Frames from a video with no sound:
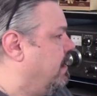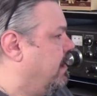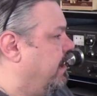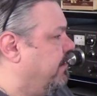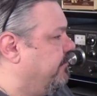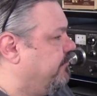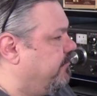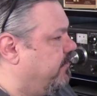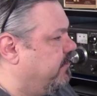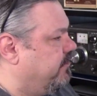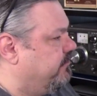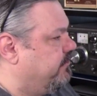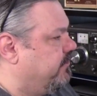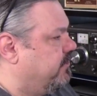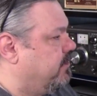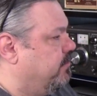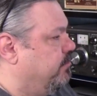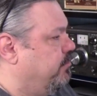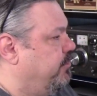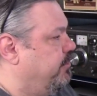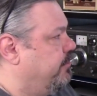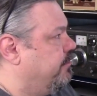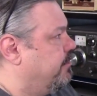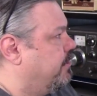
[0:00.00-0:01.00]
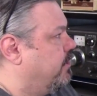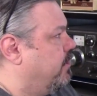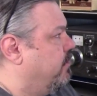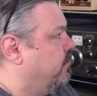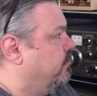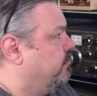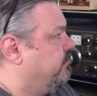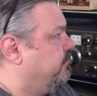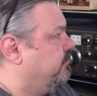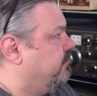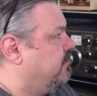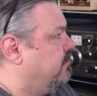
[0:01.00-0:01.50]
As far as the computer
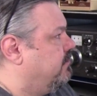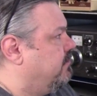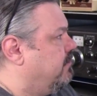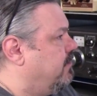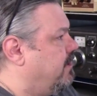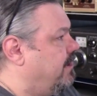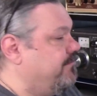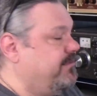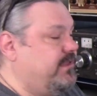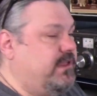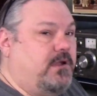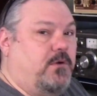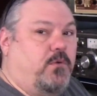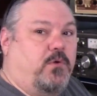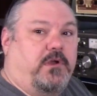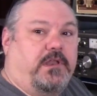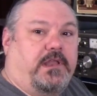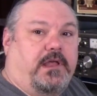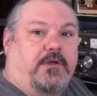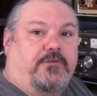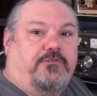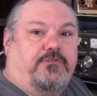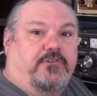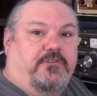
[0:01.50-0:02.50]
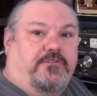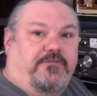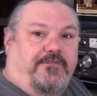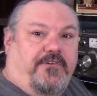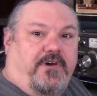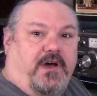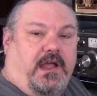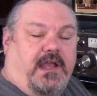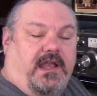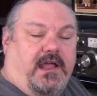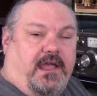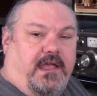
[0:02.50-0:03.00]
goes, everything worked out just
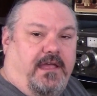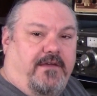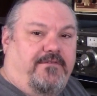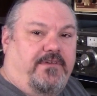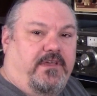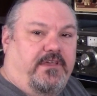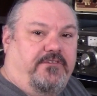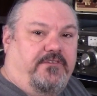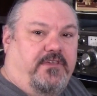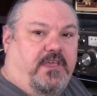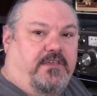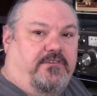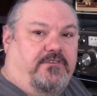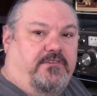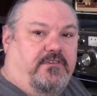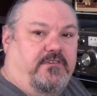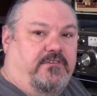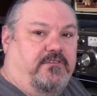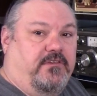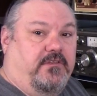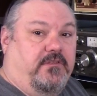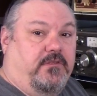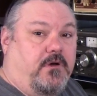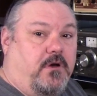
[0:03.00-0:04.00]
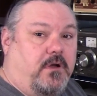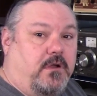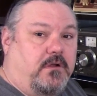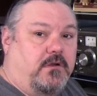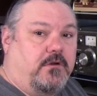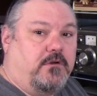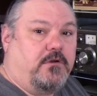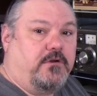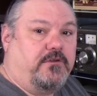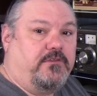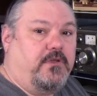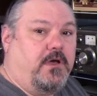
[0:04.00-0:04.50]
fine. I have SKCC
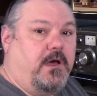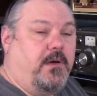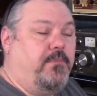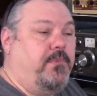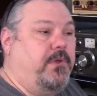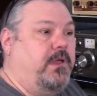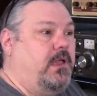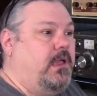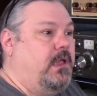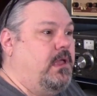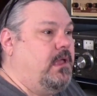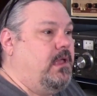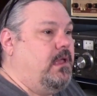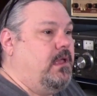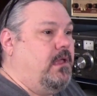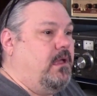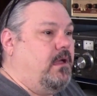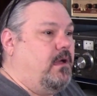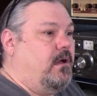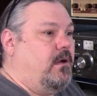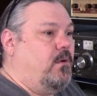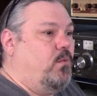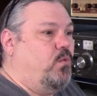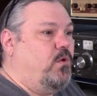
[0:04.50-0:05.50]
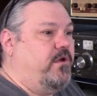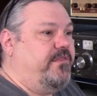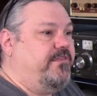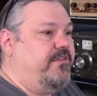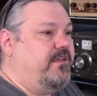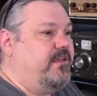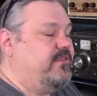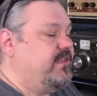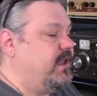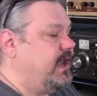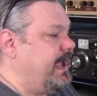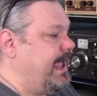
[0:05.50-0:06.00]
Logger hooked up. One
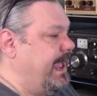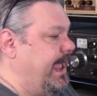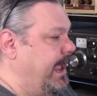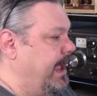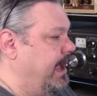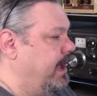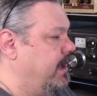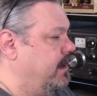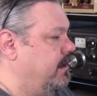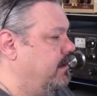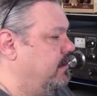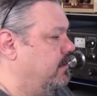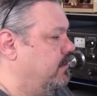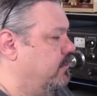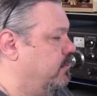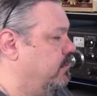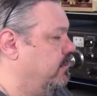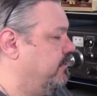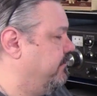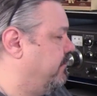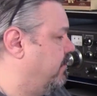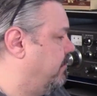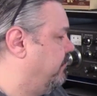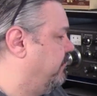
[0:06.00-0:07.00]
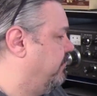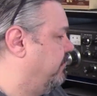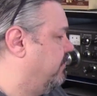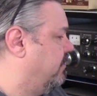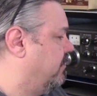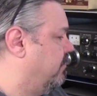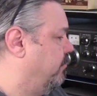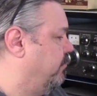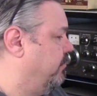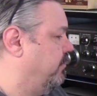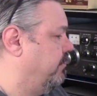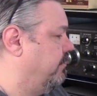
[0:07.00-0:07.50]
thing that I had hooked up to the
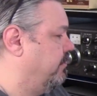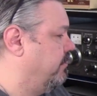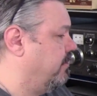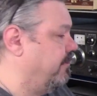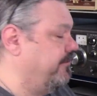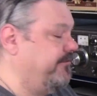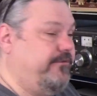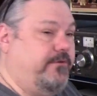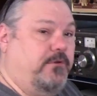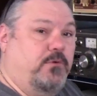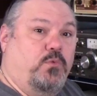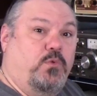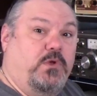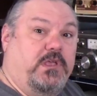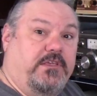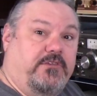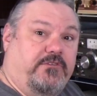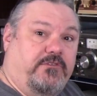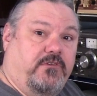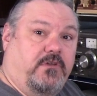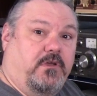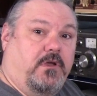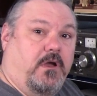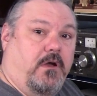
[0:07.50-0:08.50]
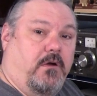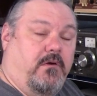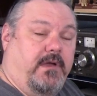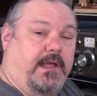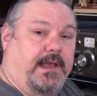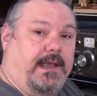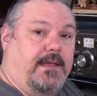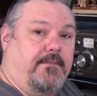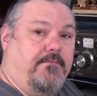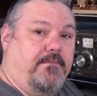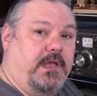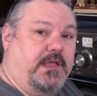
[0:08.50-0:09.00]
computer a few weeks ago,
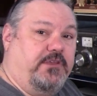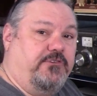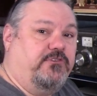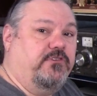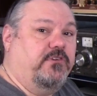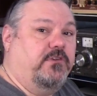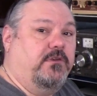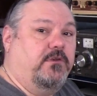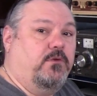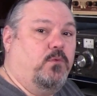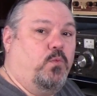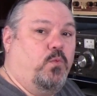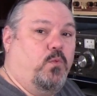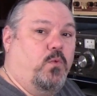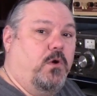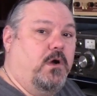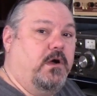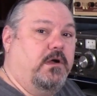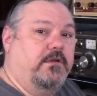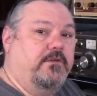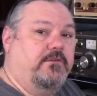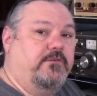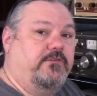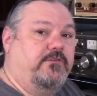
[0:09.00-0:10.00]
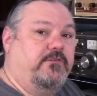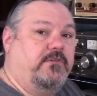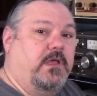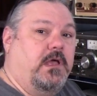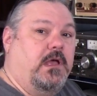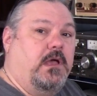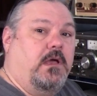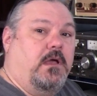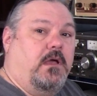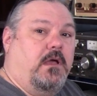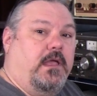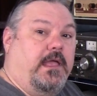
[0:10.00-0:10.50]
and I mentioned, was
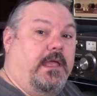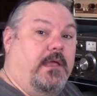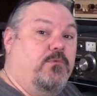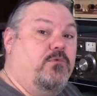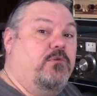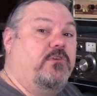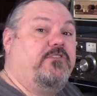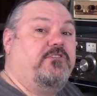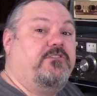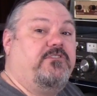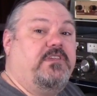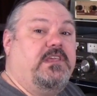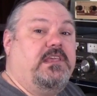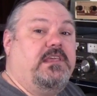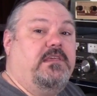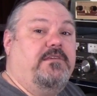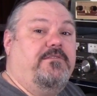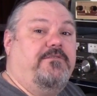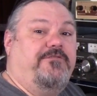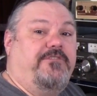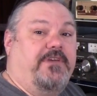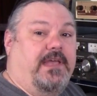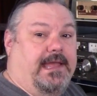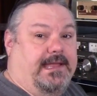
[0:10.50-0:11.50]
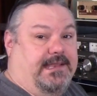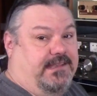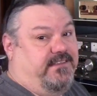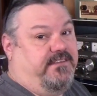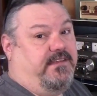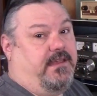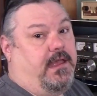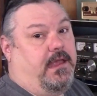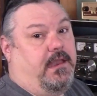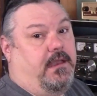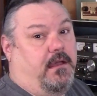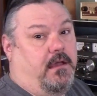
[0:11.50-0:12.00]
a receive
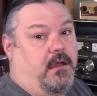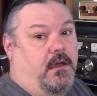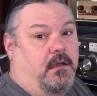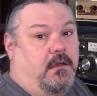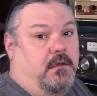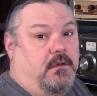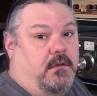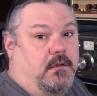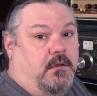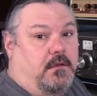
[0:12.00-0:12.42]
antenna